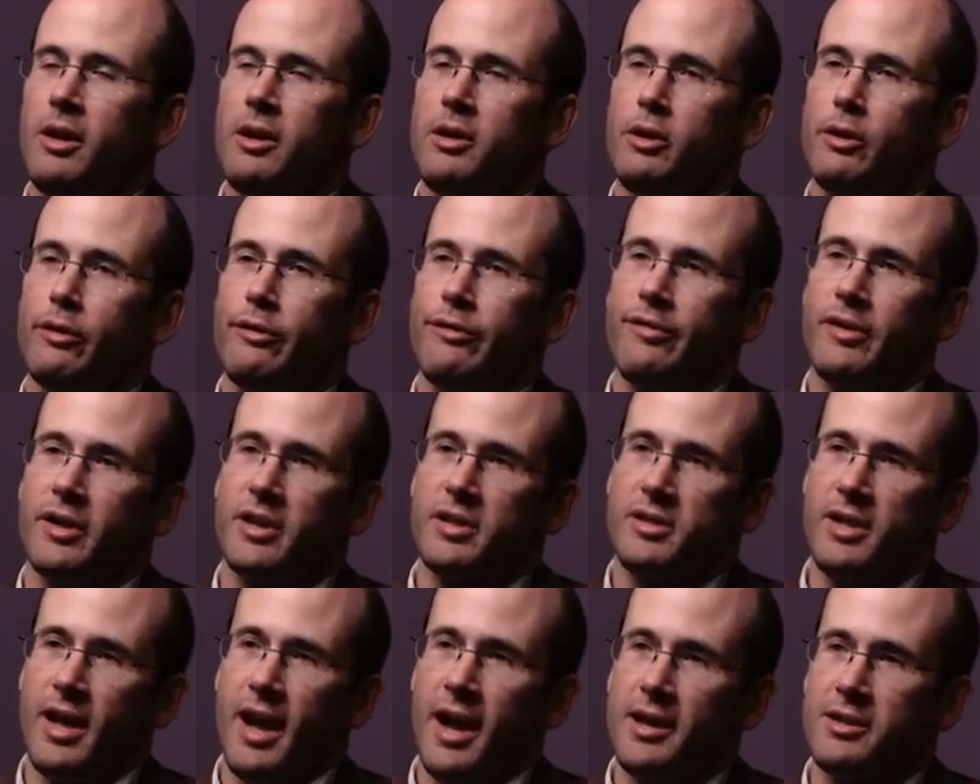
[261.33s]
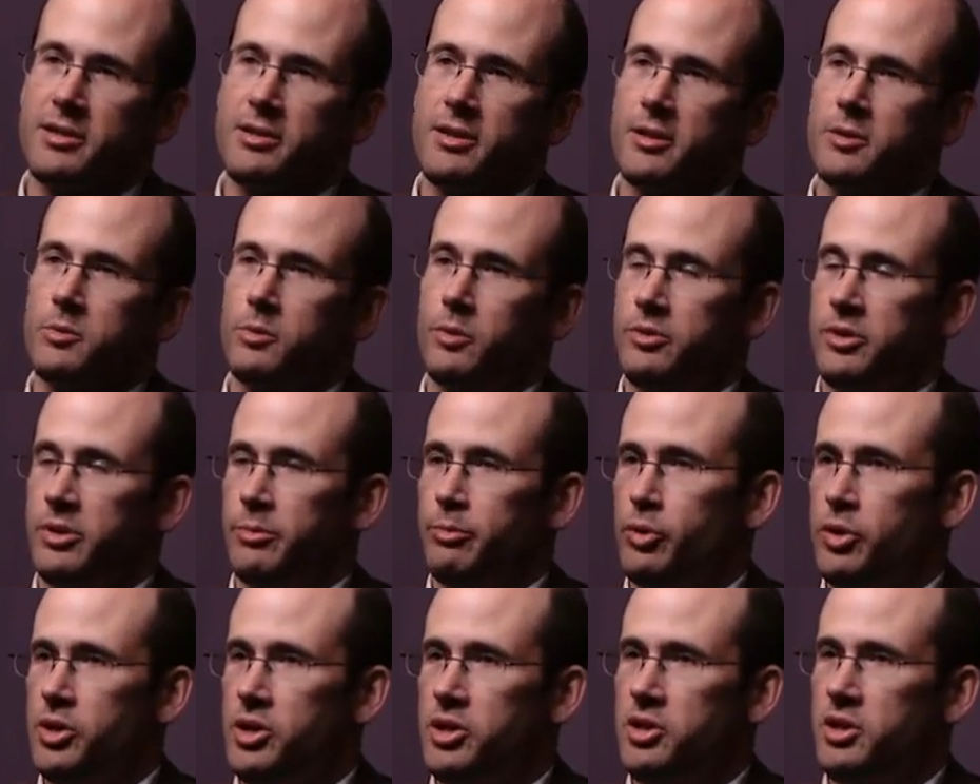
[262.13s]
Your fixed assets will
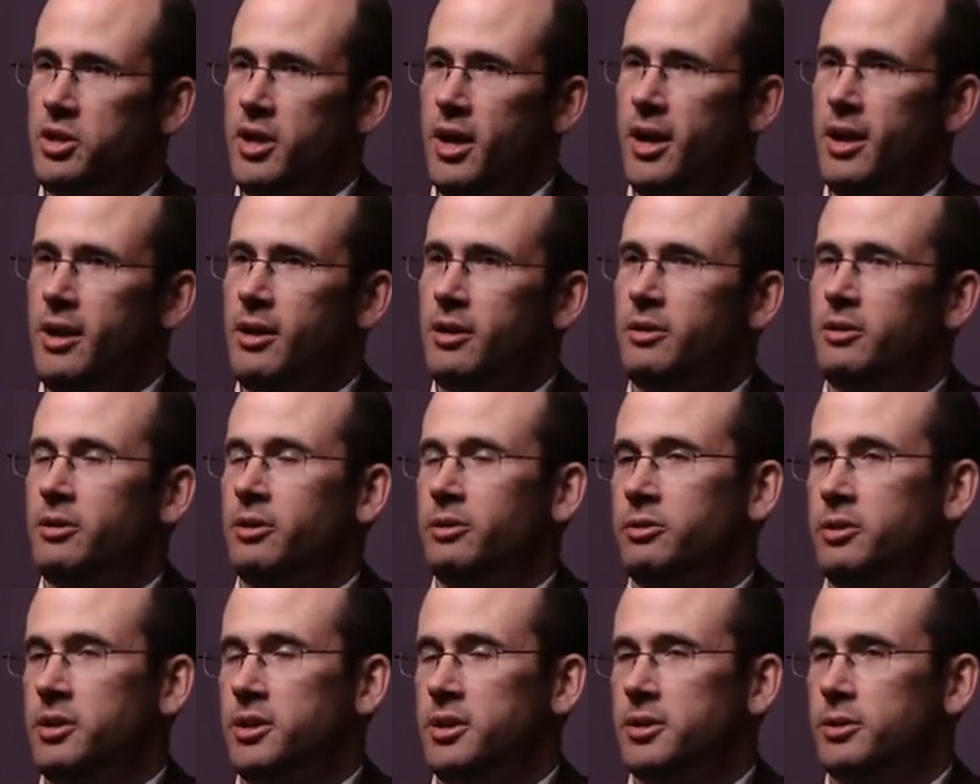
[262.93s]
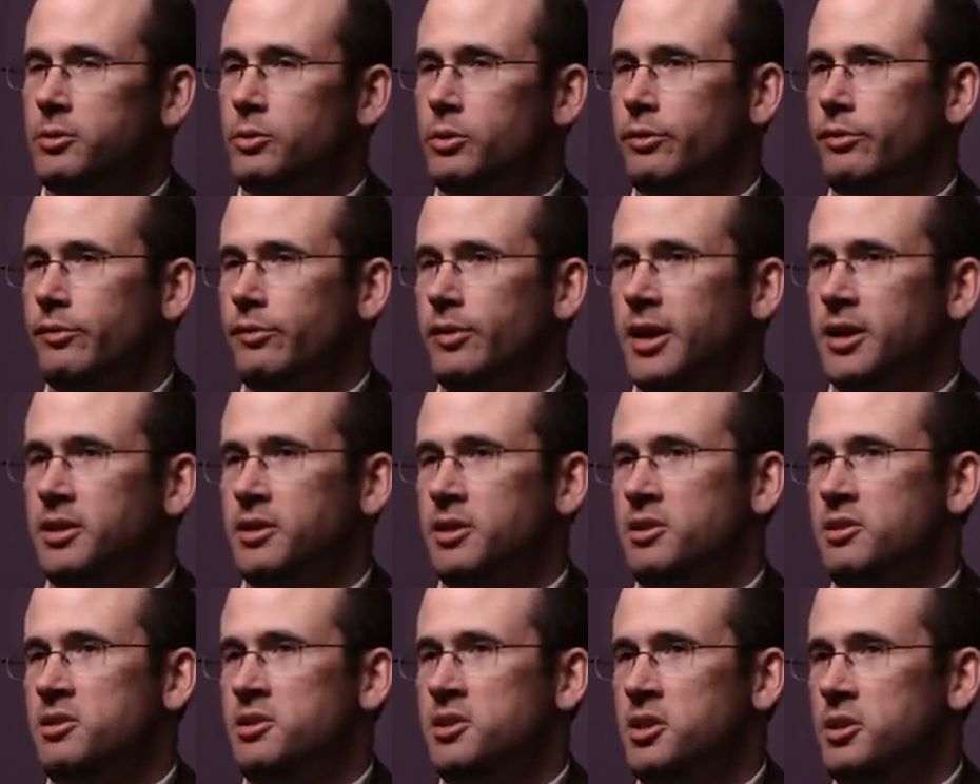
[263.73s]
depreciate. You'll need to reflect
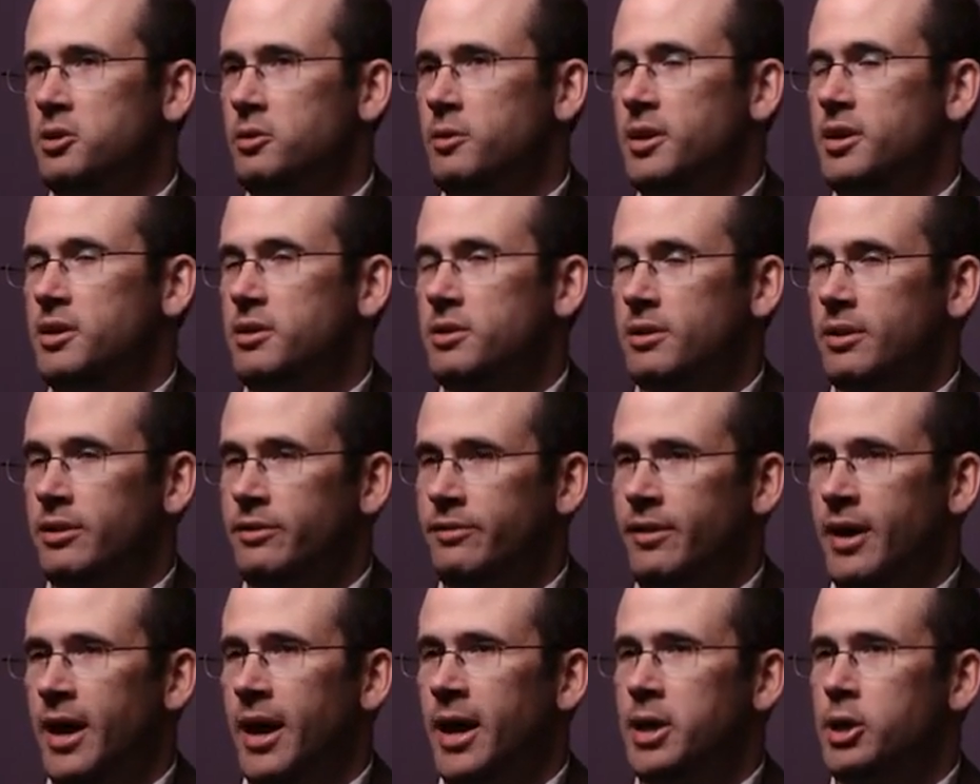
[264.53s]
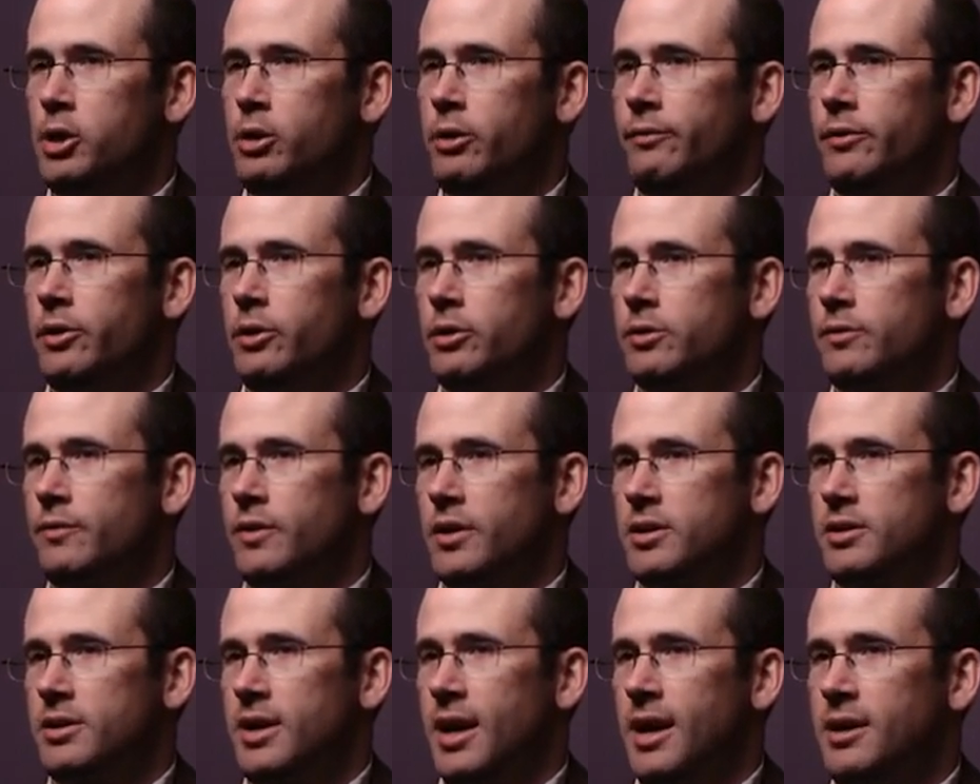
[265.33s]
the decrease in the value of those
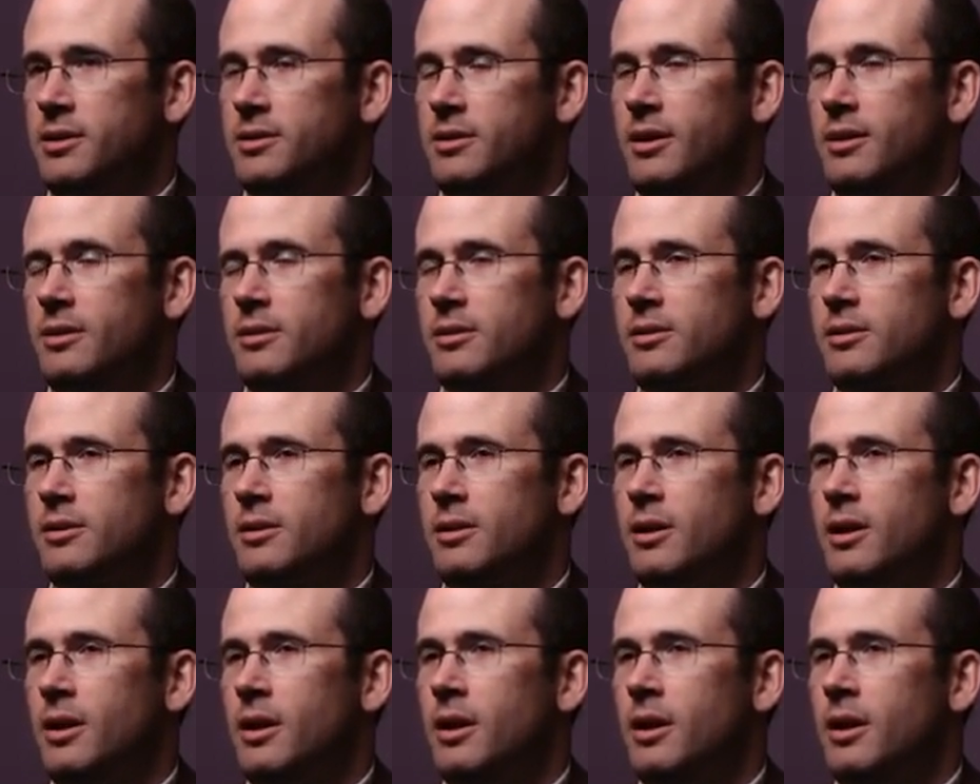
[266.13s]
fixed assets.